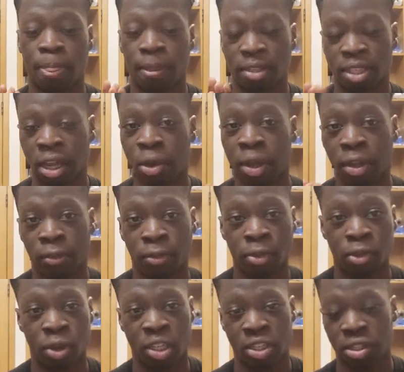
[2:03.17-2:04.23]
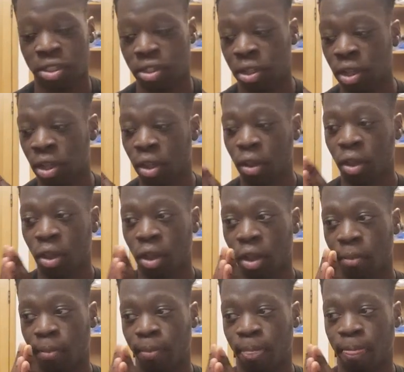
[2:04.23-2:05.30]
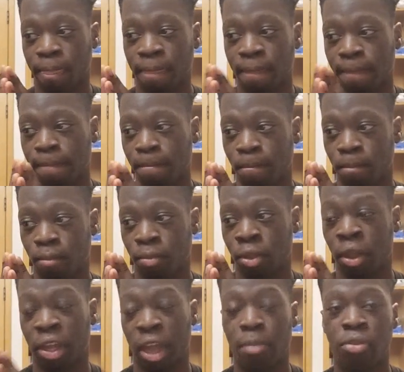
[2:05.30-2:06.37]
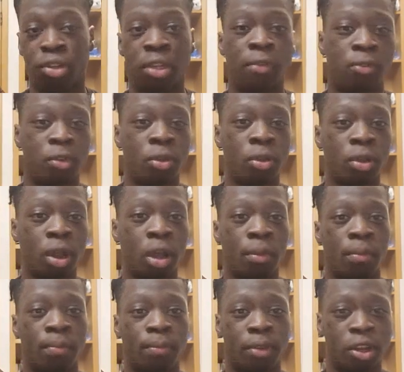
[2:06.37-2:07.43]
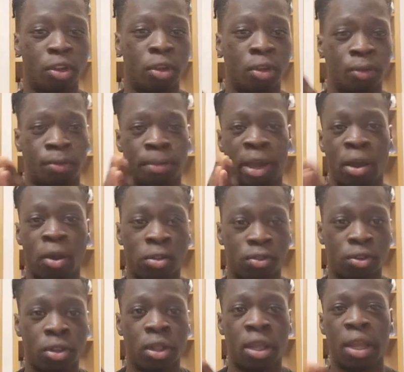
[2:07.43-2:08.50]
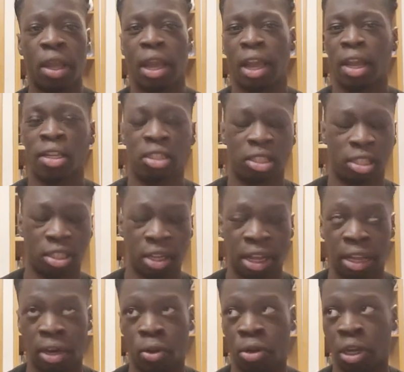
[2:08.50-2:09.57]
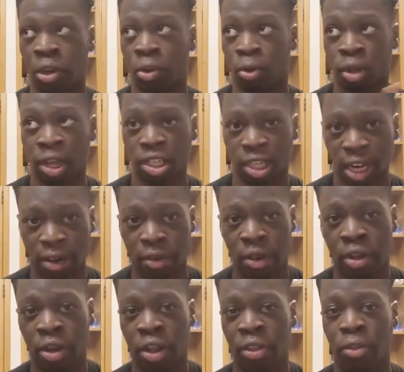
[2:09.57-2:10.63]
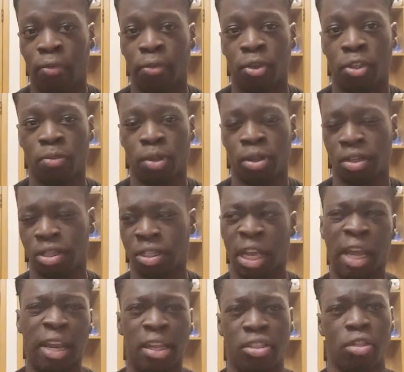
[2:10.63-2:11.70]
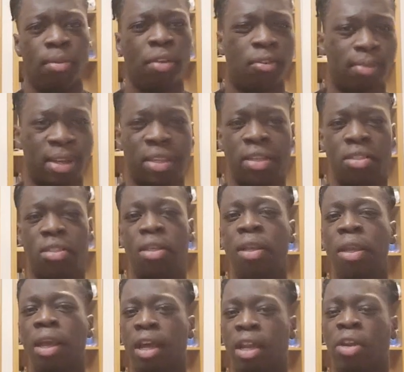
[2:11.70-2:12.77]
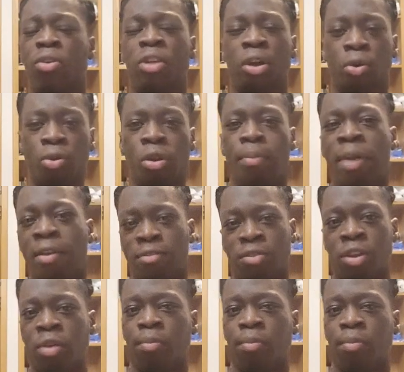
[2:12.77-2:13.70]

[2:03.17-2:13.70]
style interviews questions, the chemistry interview video by Oxford, and I looked at all the engineering interviews because that links to mathematics, and I looked at all the maths